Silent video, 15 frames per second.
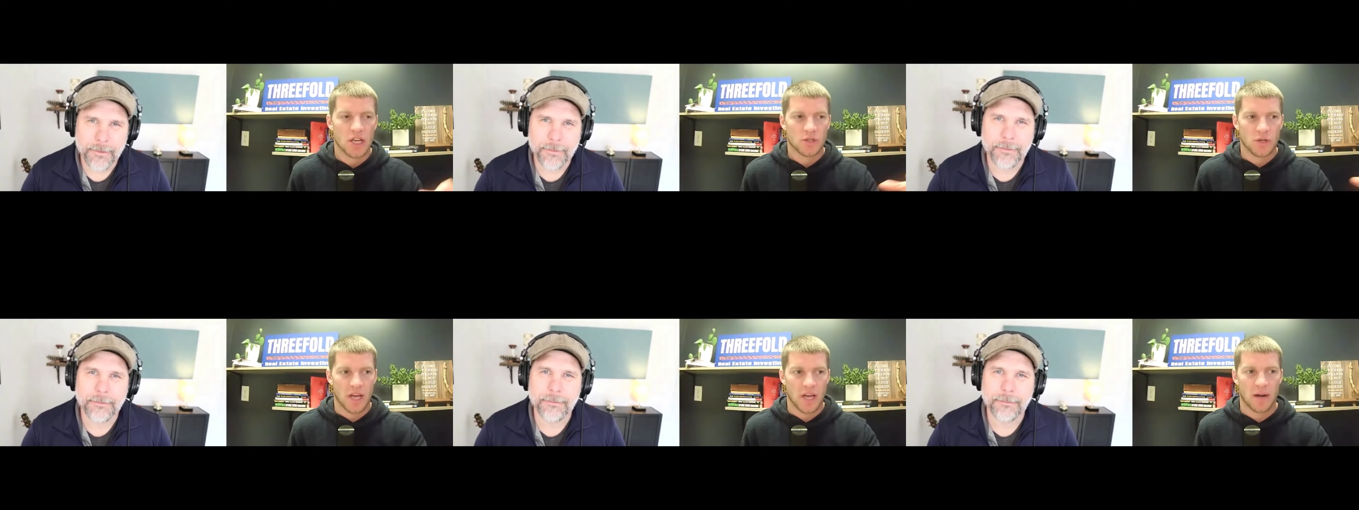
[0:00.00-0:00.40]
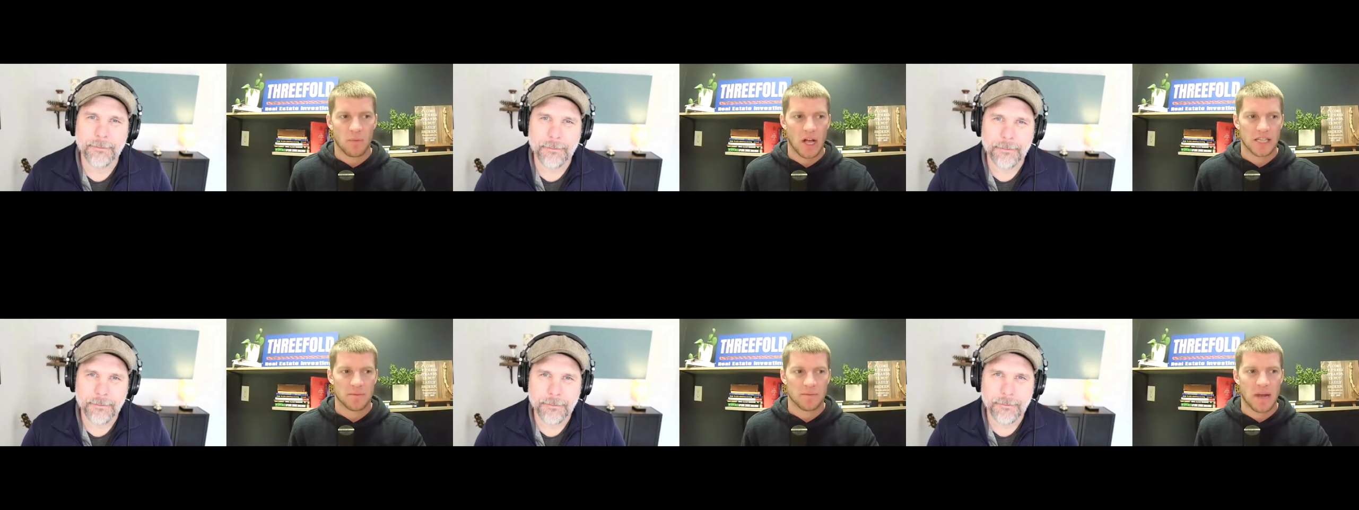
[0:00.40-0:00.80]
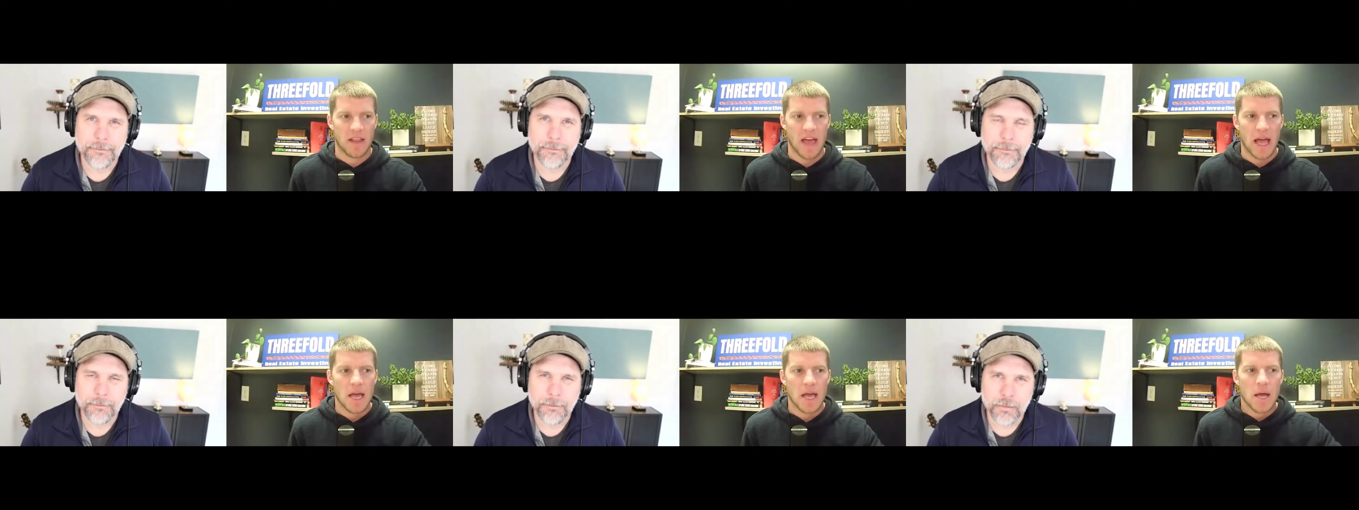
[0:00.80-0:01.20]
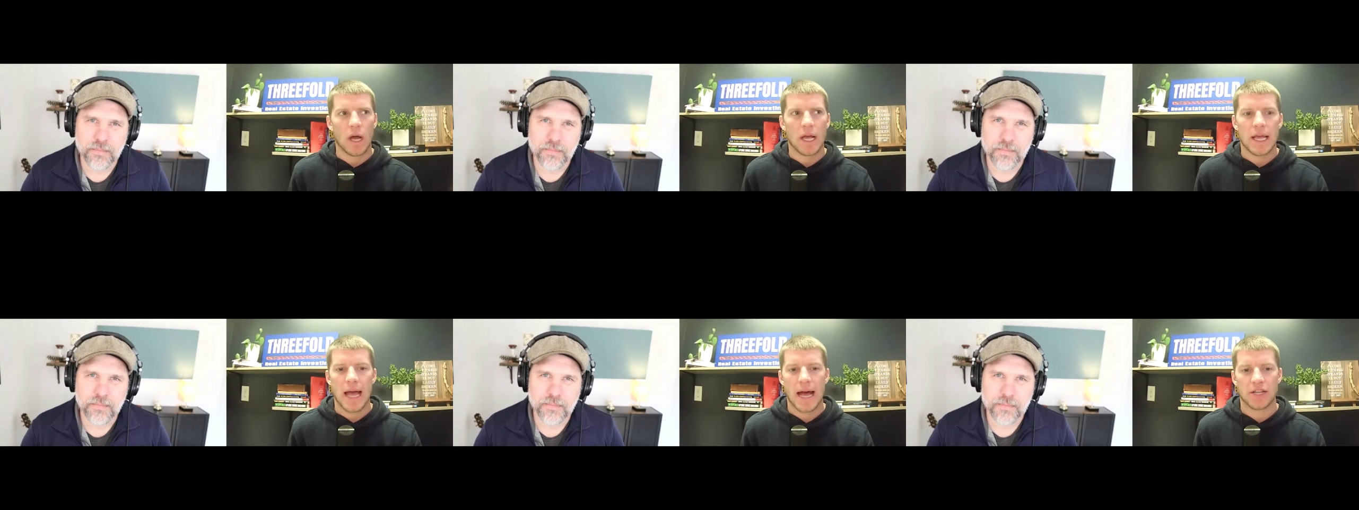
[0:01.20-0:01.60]
Speaker 1: So kind of blossom out of that.
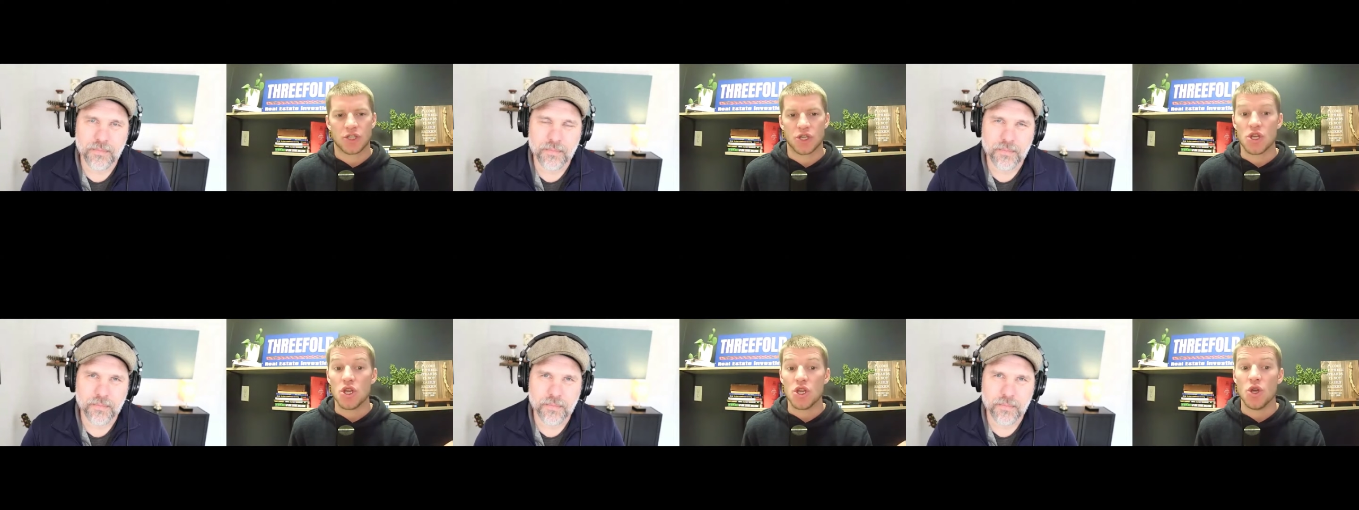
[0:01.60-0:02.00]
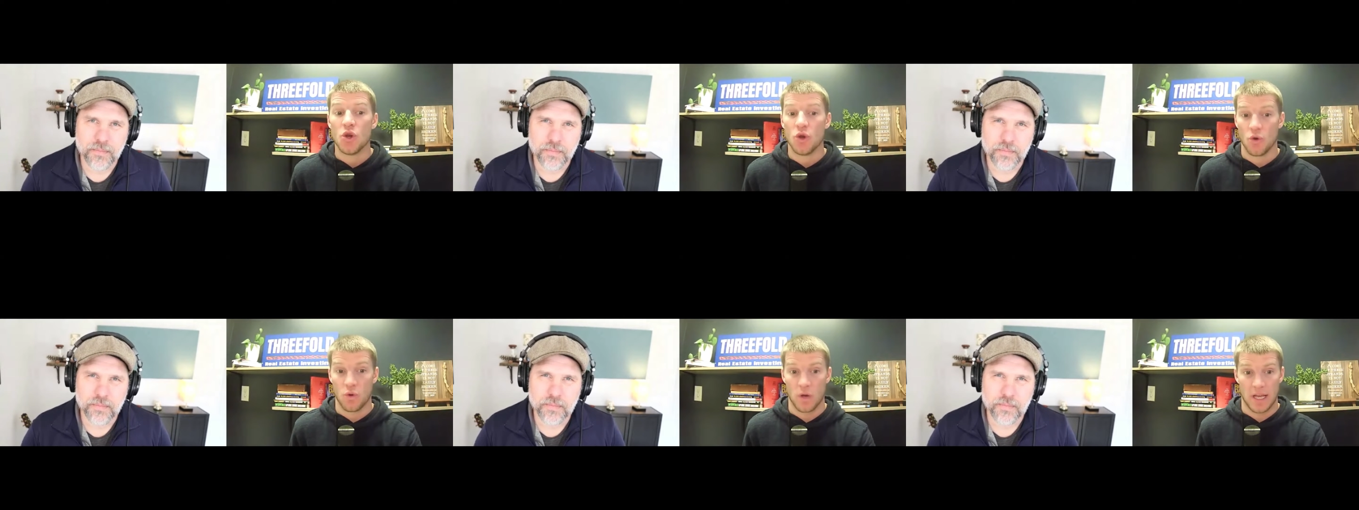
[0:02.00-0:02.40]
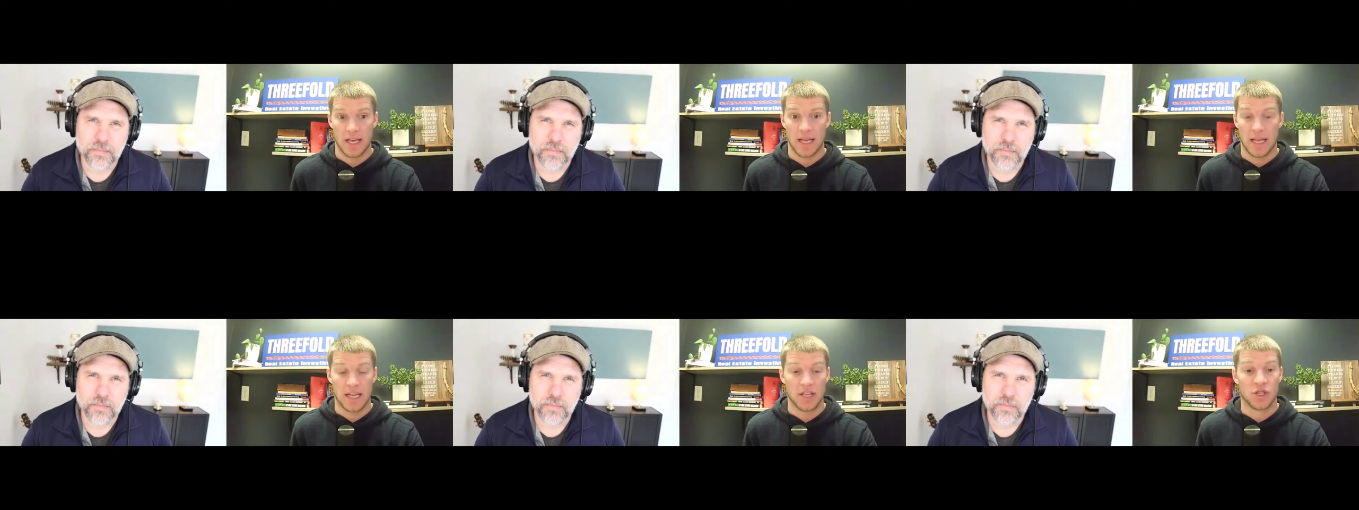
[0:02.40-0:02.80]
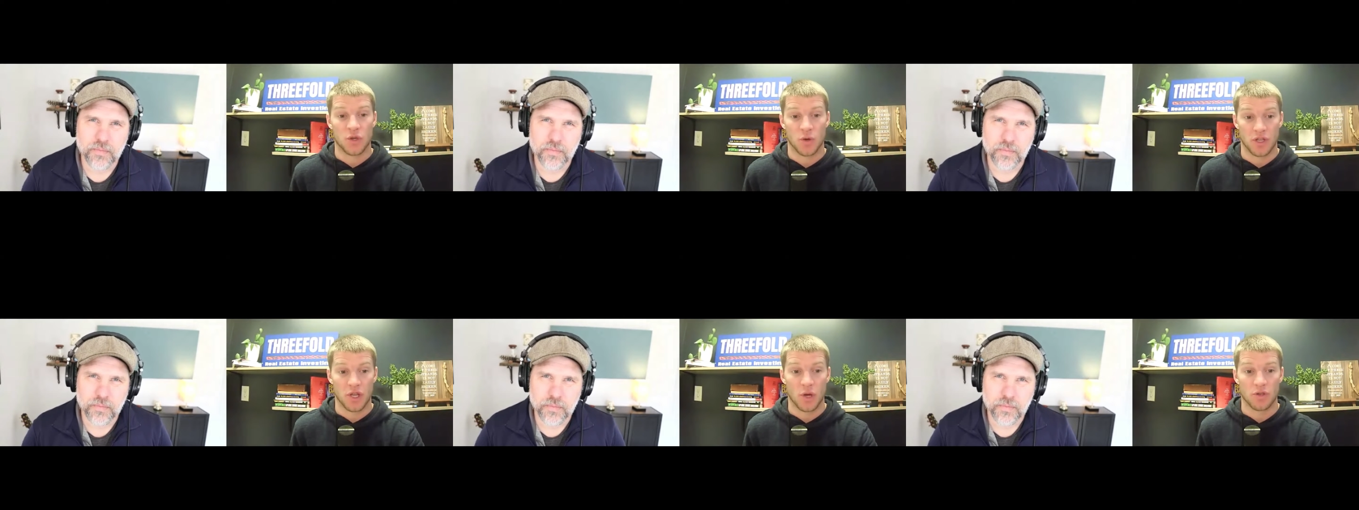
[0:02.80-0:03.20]
What got you
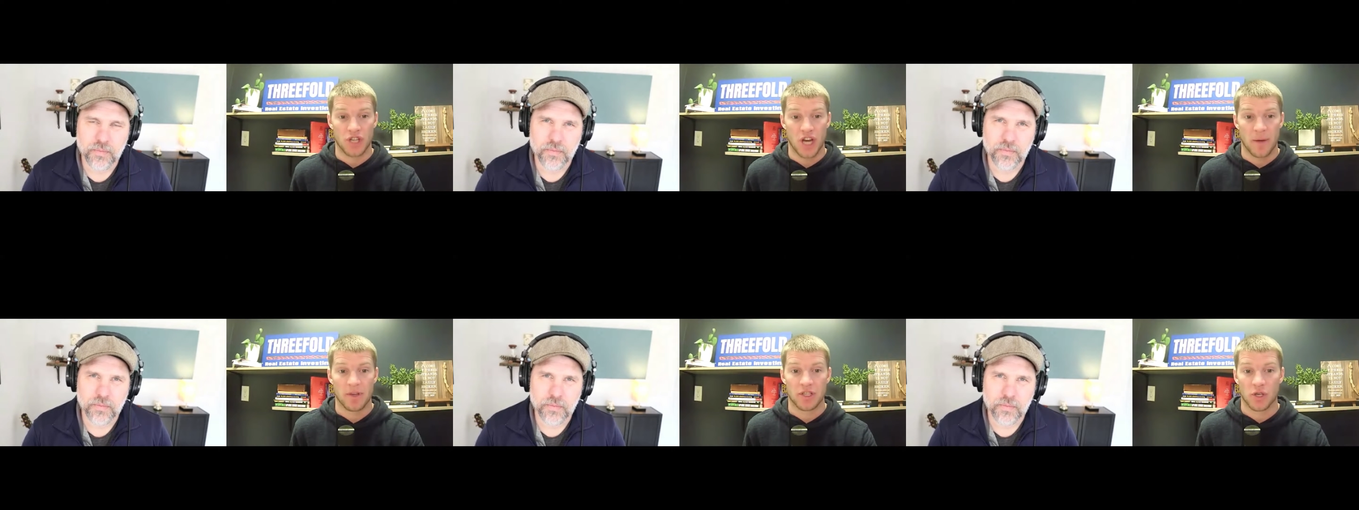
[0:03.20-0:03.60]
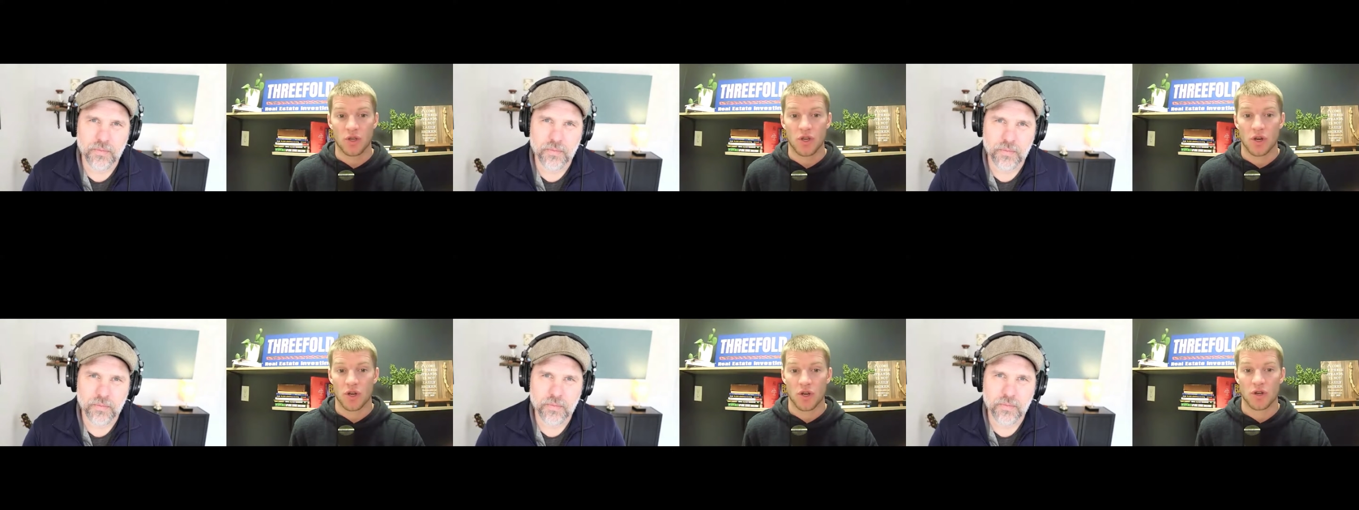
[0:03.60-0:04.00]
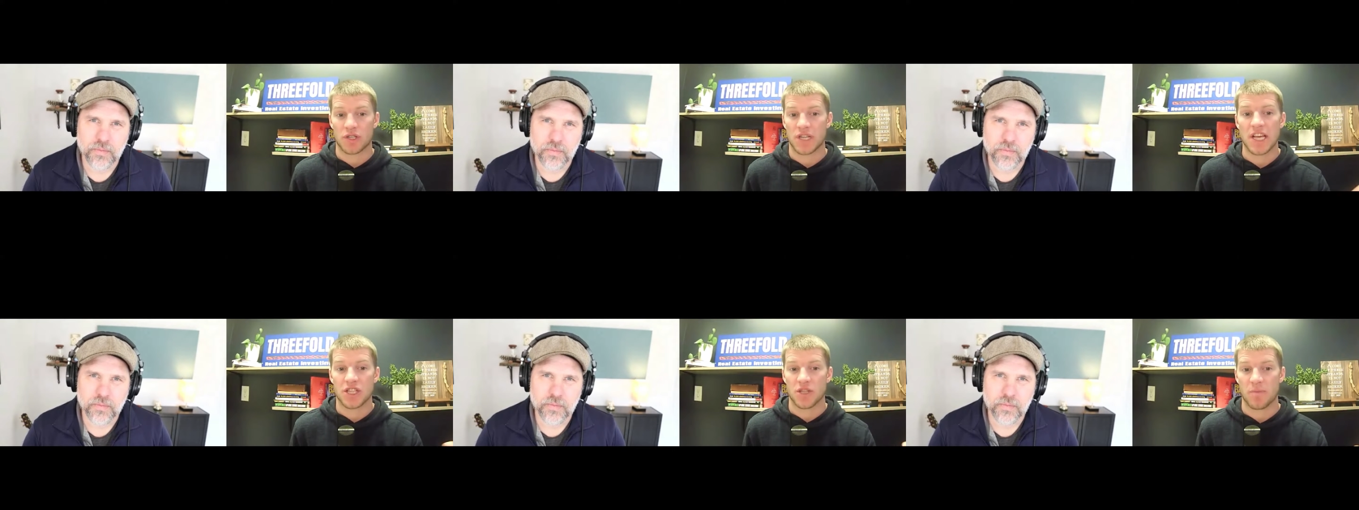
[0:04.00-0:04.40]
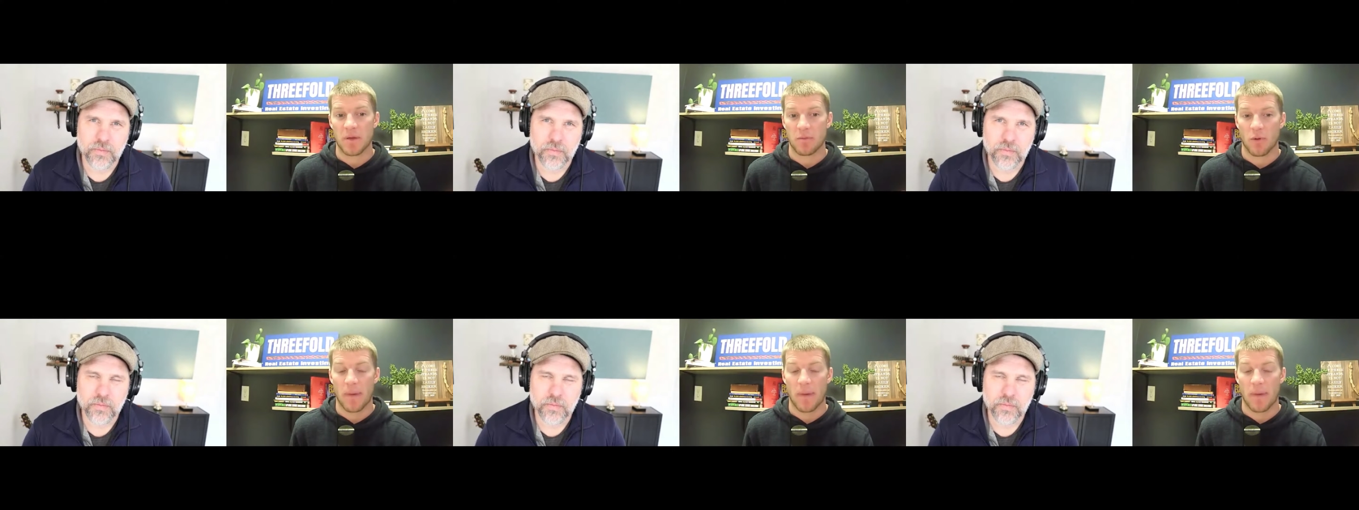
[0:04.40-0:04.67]
into it though, Jeremy? So you're you're teaching